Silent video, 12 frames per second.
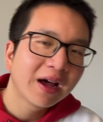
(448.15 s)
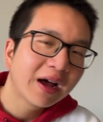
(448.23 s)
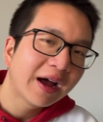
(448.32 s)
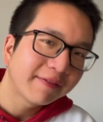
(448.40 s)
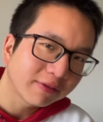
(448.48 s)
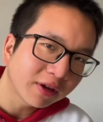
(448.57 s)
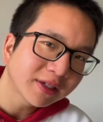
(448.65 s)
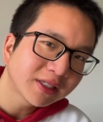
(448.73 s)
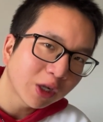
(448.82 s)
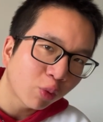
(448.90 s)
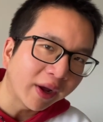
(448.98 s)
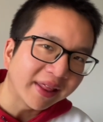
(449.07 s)
have lost
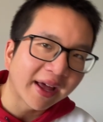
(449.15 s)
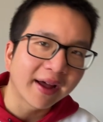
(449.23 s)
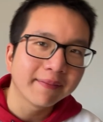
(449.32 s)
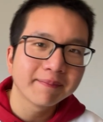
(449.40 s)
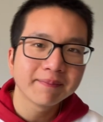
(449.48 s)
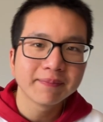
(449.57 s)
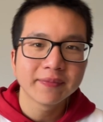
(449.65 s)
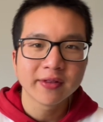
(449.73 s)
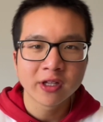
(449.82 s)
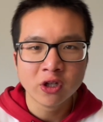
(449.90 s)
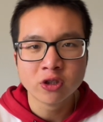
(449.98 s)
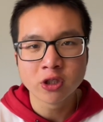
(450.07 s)
the weight that
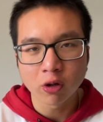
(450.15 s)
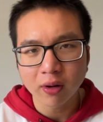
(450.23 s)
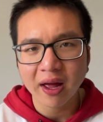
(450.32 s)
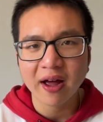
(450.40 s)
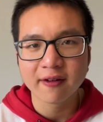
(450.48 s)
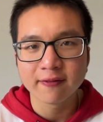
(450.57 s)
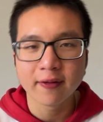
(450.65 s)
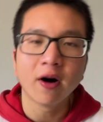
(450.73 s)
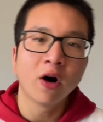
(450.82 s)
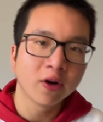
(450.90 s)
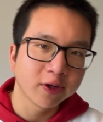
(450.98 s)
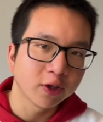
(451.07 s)
you still have
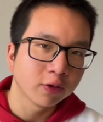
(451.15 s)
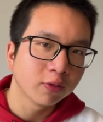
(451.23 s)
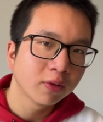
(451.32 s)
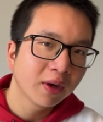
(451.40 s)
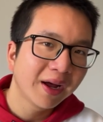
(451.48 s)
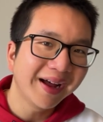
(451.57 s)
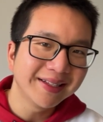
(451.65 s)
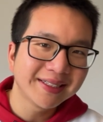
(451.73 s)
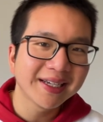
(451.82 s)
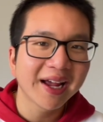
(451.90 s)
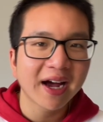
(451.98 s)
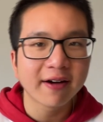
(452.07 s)
on you and
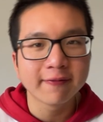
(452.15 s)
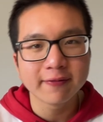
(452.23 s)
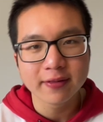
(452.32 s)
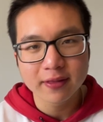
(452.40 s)
see how